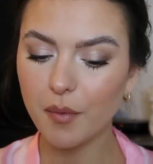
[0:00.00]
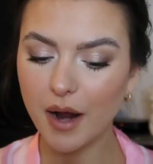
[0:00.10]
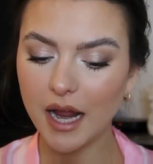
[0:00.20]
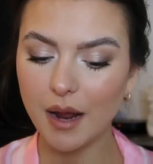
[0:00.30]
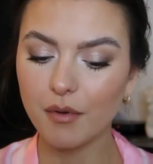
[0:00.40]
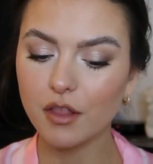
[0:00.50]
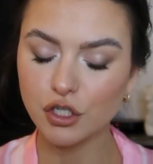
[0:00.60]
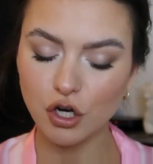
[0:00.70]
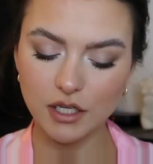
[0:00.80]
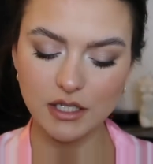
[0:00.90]
away here with the
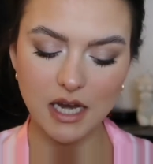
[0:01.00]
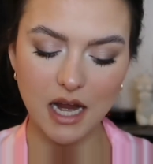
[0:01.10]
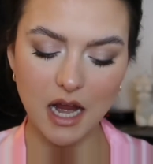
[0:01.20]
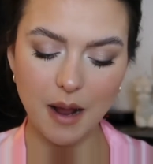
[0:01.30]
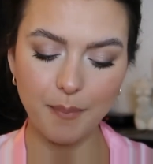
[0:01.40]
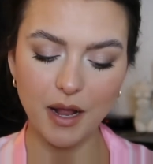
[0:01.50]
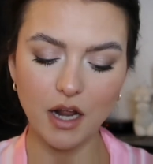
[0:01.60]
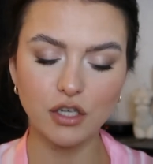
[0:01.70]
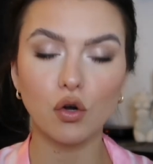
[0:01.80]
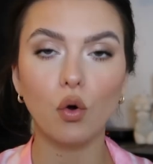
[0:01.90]
trusty
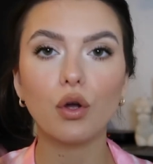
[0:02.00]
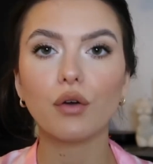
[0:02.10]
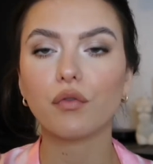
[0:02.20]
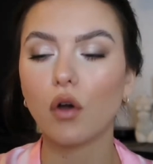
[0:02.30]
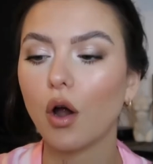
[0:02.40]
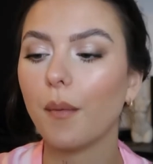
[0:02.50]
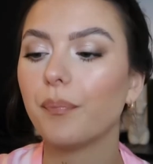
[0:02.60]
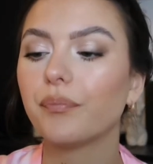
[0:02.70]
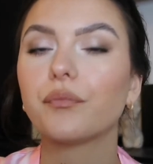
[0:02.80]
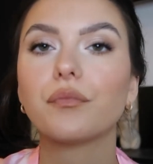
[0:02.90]
Pillow Talk
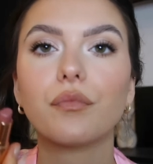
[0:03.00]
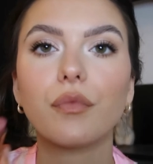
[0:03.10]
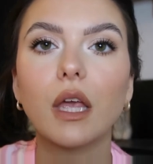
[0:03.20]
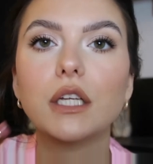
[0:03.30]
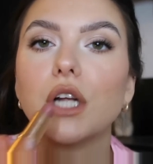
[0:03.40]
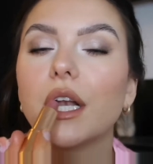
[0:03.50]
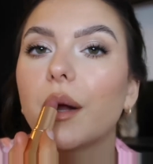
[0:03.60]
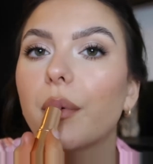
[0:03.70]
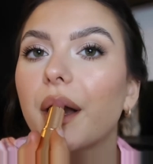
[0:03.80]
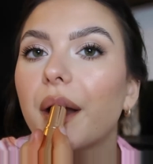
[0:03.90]
from Charlotte
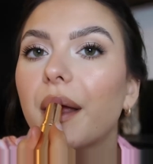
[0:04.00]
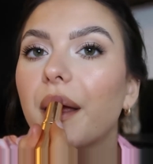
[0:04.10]
Tilbury.